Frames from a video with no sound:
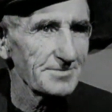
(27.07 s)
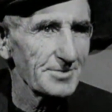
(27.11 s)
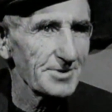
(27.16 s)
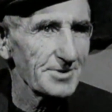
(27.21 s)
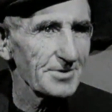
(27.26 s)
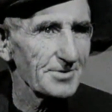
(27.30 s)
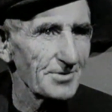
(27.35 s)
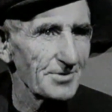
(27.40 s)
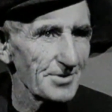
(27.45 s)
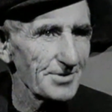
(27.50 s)

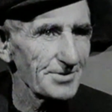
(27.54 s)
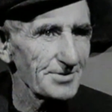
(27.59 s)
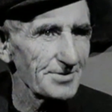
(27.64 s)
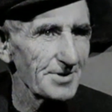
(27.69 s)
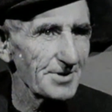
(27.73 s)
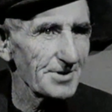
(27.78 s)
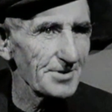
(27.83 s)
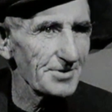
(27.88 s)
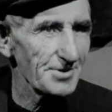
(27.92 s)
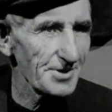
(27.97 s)
But of
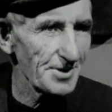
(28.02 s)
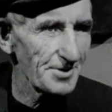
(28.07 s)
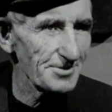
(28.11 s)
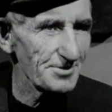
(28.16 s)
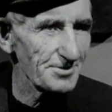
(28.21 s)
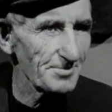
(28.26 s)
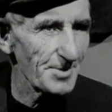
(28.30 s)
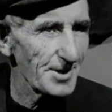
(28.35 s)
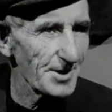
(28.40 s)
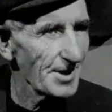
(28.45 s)
course, it
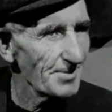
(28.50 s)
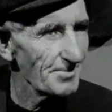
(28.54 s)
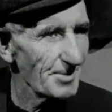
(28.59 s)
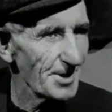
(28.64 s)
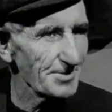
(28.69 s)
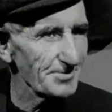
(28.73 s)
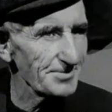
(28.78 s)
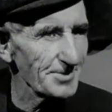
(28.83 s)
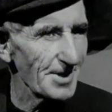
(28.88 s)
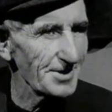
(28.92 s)
grieves me, I
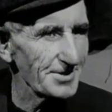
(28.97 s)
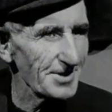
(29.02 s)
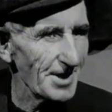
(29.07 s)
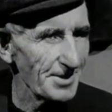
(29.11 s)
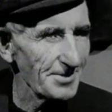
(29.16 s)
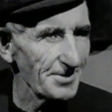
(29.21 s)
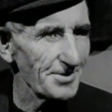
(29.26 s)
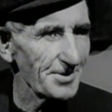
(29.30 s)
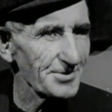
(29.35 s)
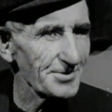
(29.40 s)
might as well
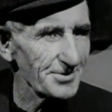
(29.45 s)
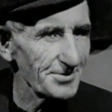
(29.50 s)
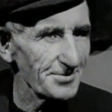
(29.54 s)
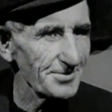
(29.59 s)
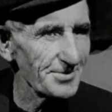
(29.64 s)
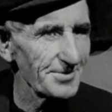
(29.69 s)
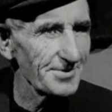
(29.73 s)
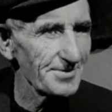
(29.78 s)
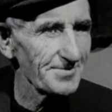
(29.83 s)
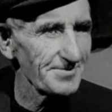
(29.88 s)
tell you the
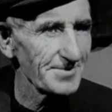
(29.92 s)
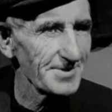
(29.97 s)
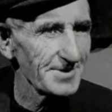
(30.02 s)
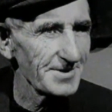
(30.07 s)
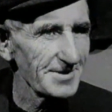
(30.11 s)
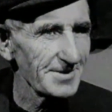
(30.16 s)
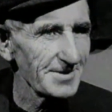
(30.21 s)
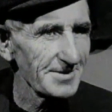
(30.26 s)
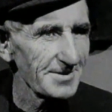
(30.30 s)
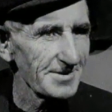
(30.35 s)
truth,
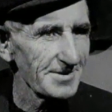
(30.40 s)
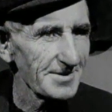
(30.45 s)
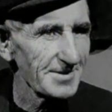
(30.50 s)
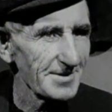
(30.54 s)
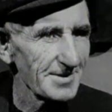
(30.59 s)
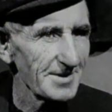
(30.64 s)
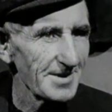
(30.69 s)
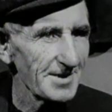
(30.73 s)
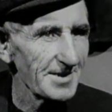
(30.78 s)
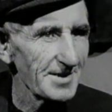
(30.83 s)

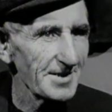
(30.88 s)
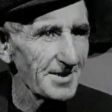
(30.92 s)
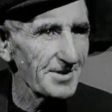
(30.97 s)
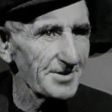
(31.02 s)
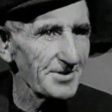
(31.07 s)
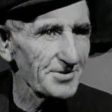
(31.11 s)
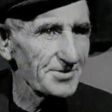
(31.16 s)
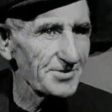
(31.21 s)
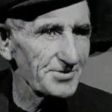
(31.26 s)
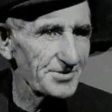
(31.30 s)

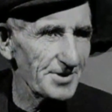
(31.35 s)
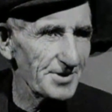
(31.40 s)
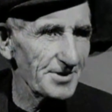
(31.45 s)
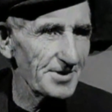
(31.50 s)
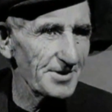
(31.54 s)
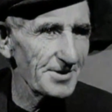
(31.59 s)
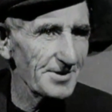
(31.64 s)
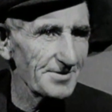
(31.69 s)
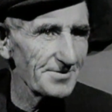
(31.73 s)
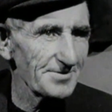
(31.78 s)
to
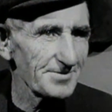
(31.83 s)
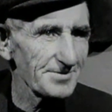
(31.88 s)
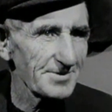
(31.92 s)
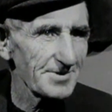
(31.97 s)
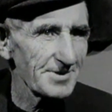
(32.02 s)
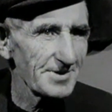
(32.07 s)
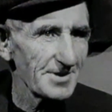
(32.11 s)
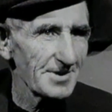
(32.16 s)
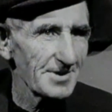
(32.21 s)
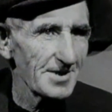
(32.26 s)
see
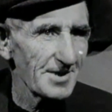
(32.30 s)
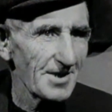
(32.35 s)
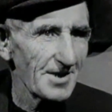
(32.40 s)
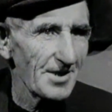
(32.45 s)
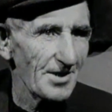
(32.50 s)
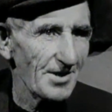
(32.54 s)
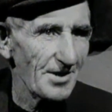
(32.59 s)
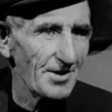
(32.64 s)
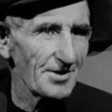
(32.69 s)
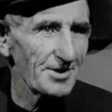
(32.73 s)

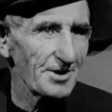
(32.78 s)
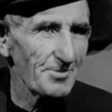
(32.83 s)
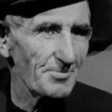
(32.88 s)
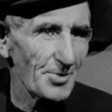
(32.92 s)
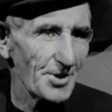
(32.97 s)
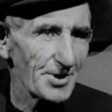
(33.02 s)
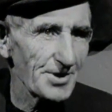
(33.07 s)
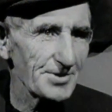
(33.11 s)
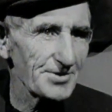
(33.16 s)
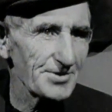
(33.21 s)
all the
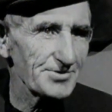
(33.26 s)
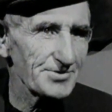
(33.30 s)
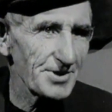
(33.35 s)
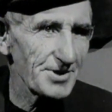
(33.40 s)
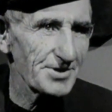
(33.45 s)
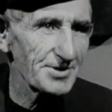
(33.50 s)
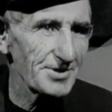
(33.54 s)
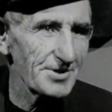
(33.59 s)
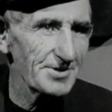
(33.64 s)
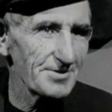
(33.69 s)
boys
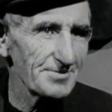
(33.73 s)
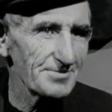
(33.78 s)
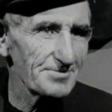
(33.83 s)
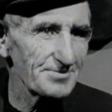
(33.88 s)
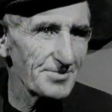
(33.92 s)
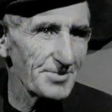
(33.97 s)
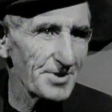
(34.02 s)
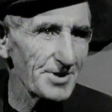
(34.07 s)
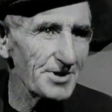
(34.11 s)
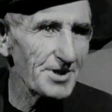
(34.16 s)
drinking
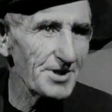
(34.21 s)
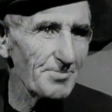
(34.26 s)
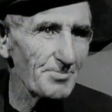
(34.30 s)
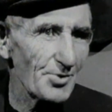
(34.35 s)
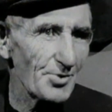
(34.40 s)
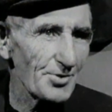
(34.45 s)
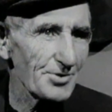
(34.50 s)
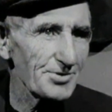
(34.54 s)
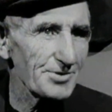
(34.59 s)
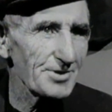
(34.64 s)
plenty
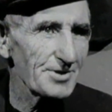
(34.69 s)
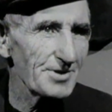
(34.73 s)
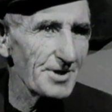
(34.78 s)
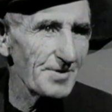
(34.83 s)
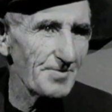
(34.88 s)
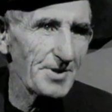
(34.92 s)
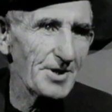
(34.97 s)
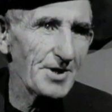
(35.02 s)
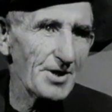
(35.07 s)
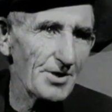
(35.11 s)
porter in
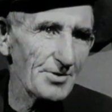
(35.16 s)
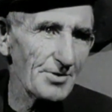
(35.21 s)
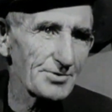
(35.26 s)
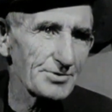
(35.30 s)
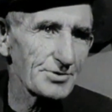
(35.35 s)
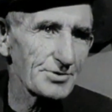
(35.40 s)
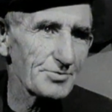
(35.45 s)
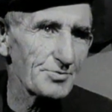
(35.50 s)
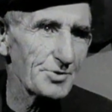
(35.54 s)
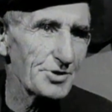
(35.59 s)
every
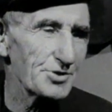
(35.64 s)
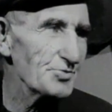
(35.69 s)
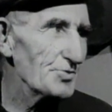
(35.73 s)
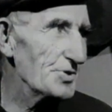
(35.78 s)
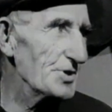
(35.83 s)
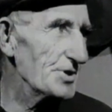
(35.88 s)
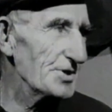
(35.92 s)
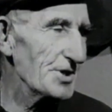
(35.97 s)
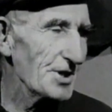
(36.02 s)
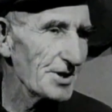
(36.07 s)
house, which
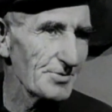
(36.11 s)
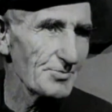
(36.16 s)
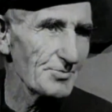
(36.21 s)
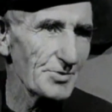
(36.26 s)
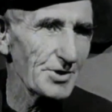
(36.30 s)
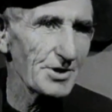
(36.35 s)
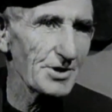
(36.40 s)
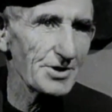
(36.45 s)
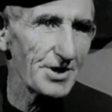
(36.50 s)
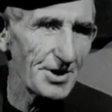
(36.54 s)
we, dig,
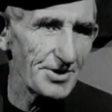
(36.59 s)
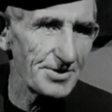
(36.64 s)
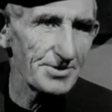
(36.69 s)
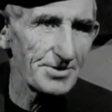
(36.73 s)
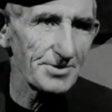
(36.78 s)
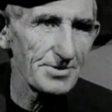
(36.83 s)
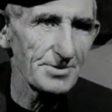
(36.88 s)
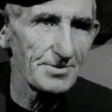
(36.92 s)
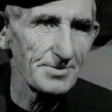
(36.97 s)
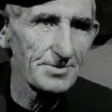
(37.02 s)
we
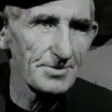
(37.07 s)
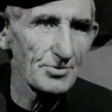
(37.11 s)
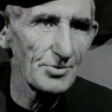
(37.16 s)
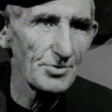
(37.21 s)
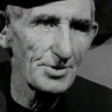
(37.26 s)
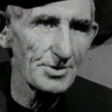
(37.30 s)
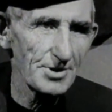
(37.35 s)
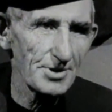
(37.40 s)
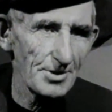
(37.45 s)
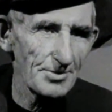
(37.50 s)
gets
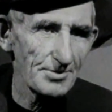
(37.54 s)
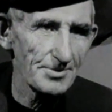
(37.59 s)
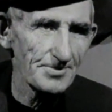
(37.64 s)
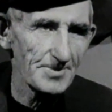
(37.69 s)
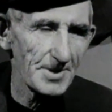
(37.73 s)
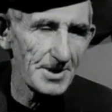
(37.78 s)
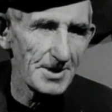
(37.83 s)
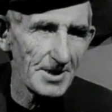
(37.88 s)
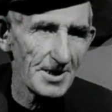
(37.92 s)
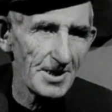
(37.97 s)
going
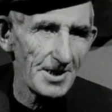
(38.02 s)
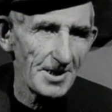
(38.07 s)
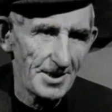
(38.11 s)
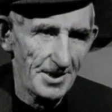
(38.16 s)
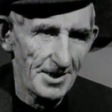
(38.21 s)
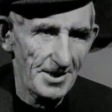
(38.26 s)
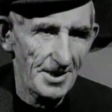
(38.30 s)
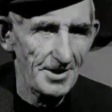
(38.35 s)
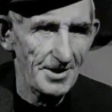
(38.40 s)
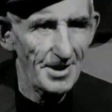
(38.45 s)
down.
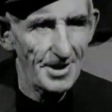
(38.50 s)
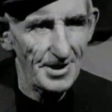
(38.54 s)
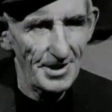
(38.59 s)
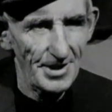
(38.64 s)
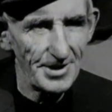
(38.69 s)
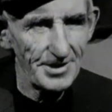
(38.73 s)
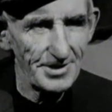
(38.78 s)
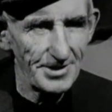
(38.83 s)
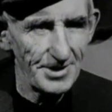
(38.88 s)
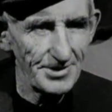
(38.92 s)
And
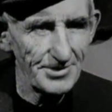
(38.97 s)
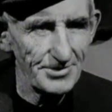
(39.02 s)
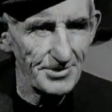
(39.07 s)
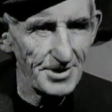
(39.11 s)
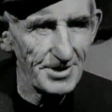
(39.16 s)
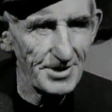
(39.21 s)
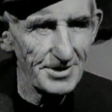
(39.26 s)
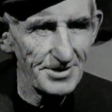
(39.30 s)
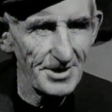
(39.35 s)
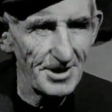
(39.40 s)
all I can
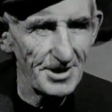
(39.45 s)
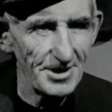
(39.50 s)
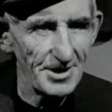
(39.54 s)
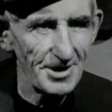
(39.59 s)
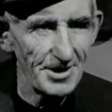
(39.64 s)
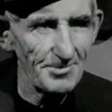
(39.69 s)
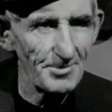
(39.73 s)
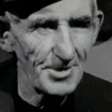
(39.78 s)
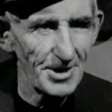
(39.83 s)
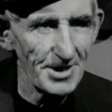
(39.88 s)
drink is a,
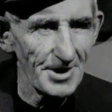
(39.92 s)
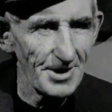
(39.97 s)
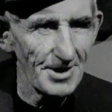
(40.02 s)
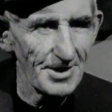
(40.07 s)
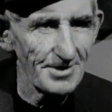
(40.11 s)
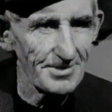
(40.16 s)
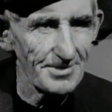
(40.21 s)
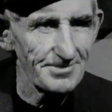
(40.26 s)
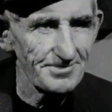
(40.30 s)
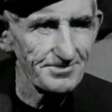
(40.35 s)
a
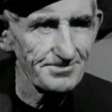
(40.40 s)
mineral.